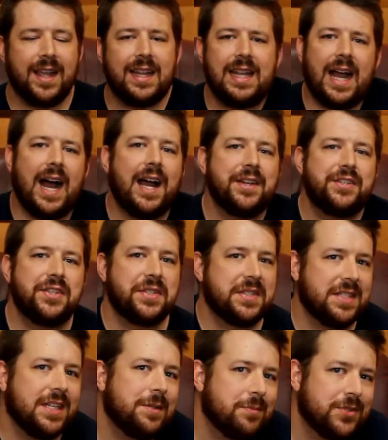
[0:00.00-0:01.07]
God just
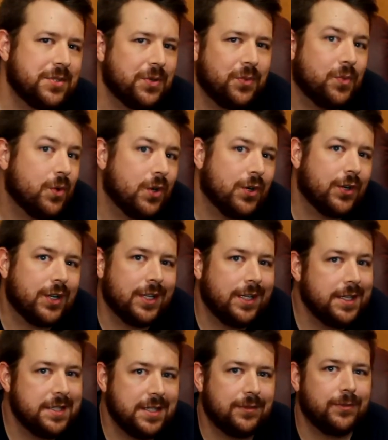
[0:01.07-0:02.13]
seems to work in
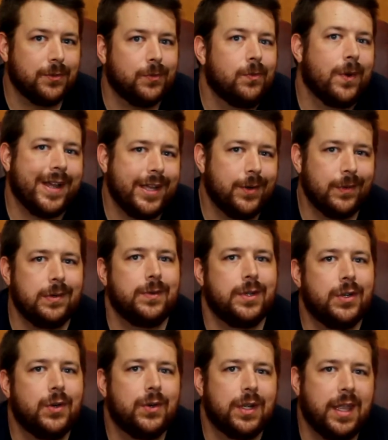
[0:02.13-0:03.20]
a different way when we
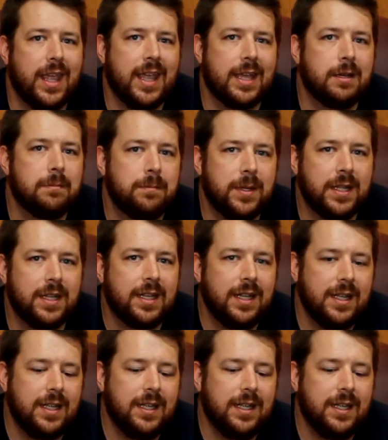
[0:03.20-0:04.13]
go to camp. And